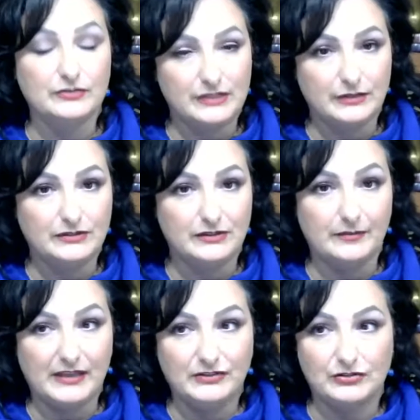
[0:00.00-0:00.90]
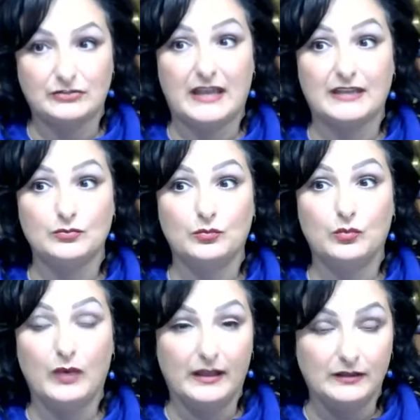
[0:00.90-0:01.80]
Secrets of the Masters as
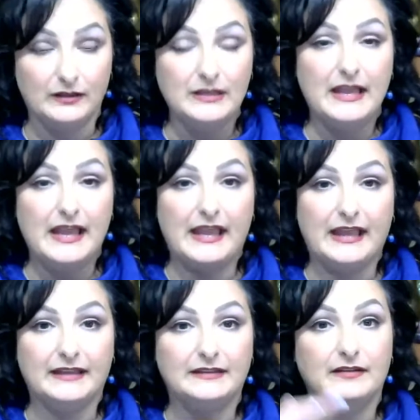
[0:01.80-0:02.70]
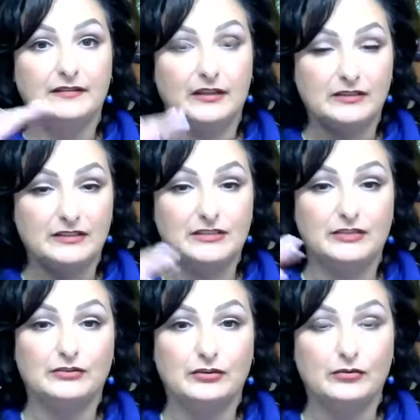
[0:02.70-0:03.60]
well. And they'll
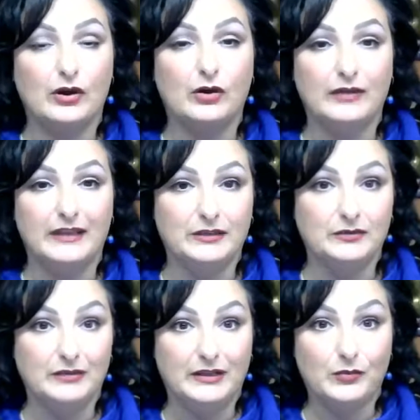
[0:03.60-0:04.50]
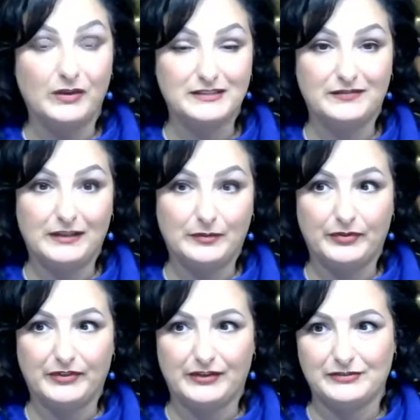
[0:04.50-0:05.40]
continue to grow in what's
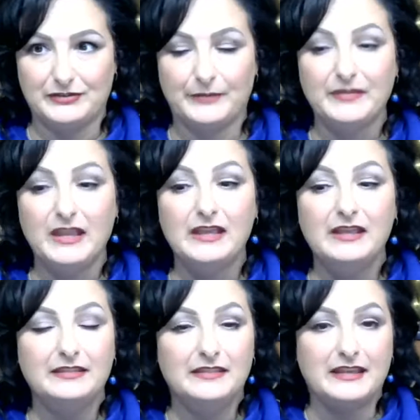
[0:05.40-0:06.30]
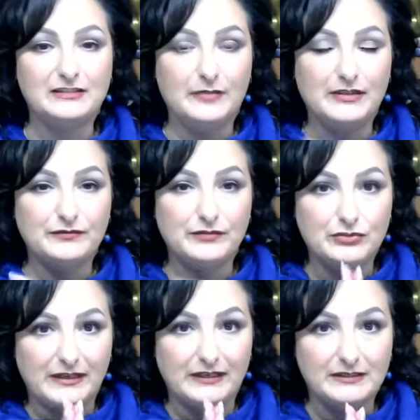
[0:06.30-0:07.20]
available there. So thanks so much for
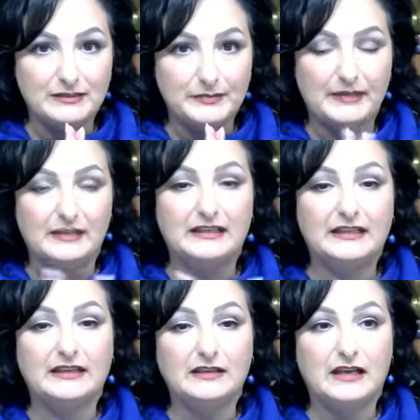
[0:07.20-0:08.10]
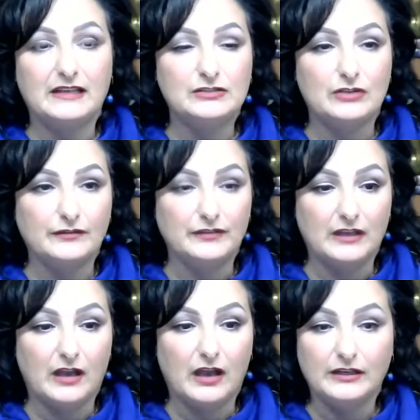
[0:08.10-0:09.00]
joining us, Bill. And again, guys, sorry for
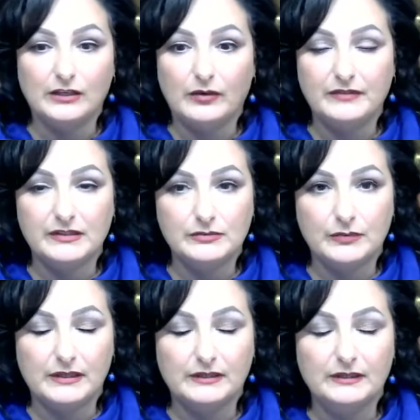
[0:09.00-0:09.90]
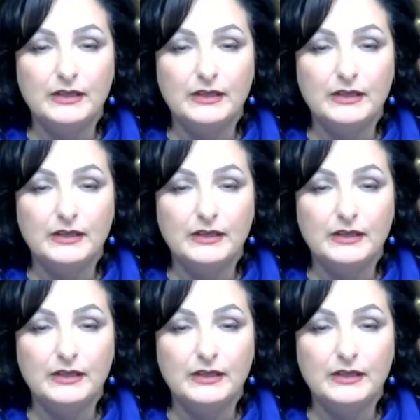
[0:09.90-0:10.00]
the audio on this one.